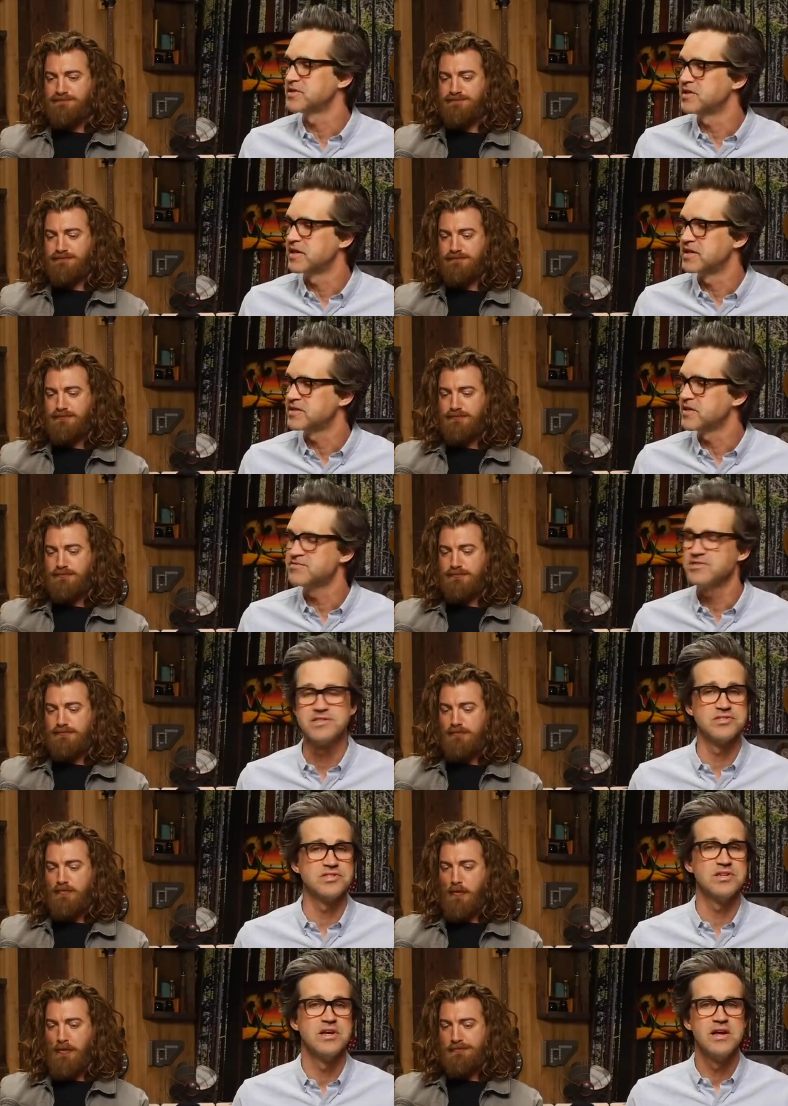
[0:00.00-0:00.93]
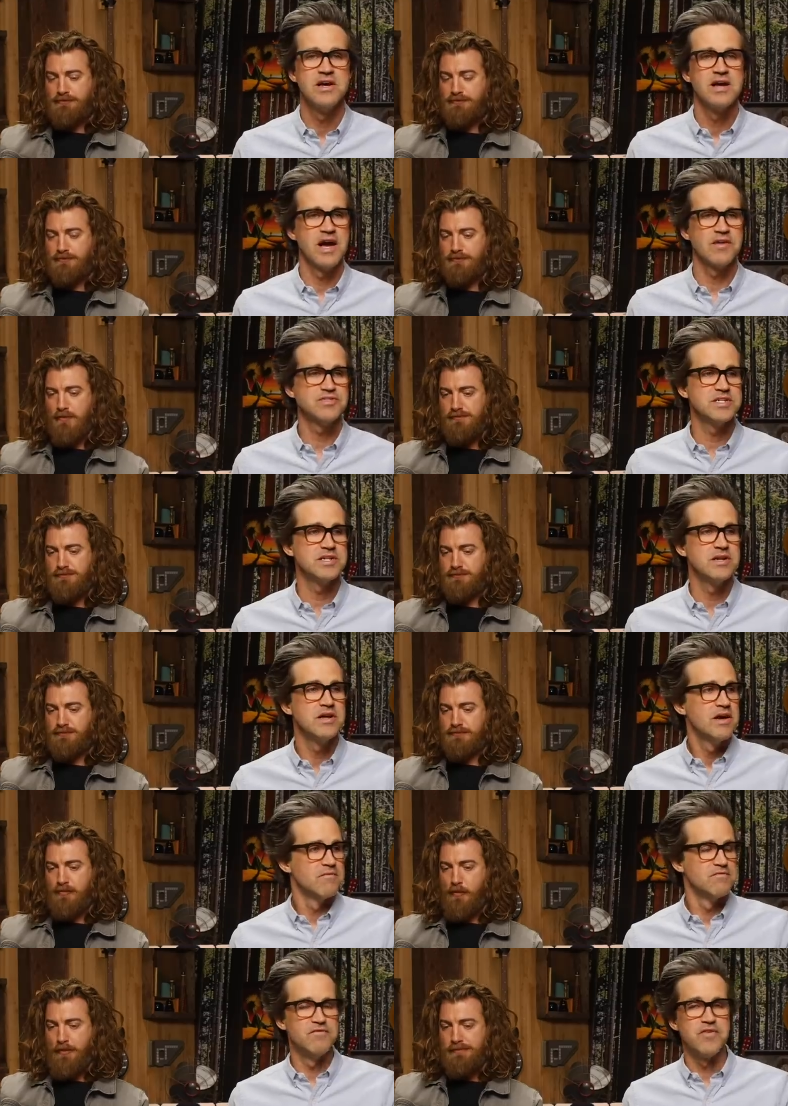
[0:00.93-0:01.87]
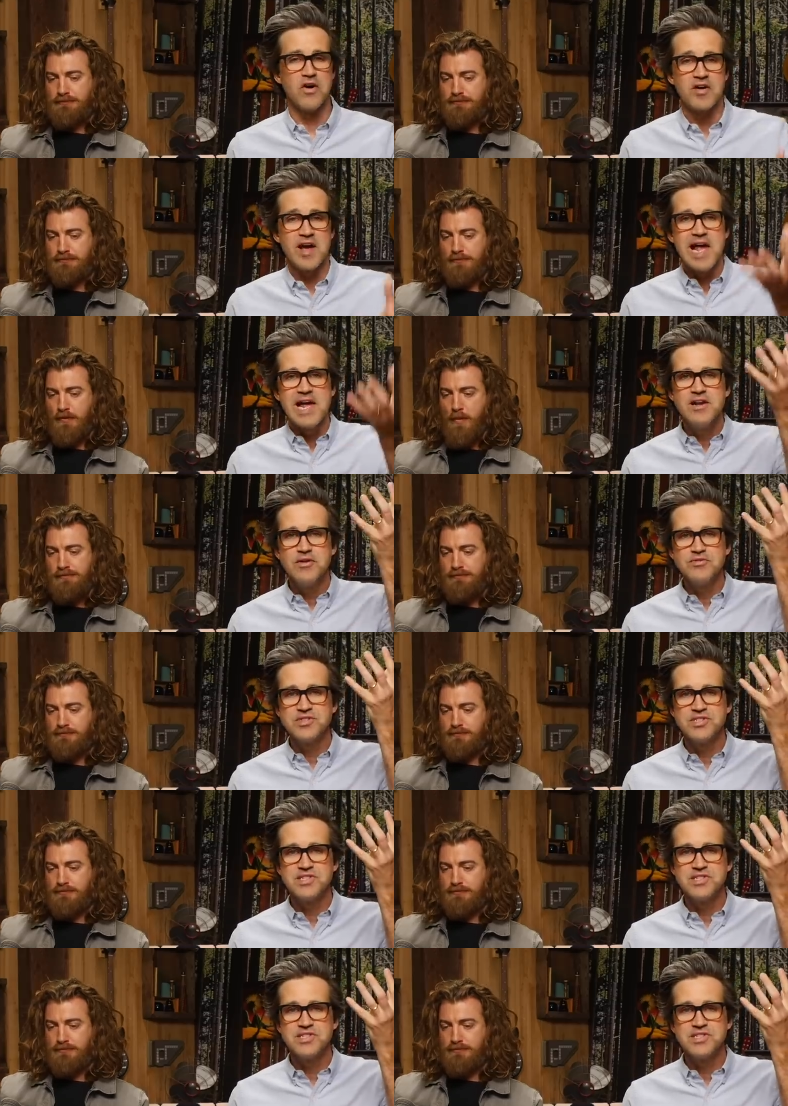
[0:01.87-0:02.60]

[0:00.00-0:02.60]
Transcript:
Speaker 1: of things. I've seen I've seen volcano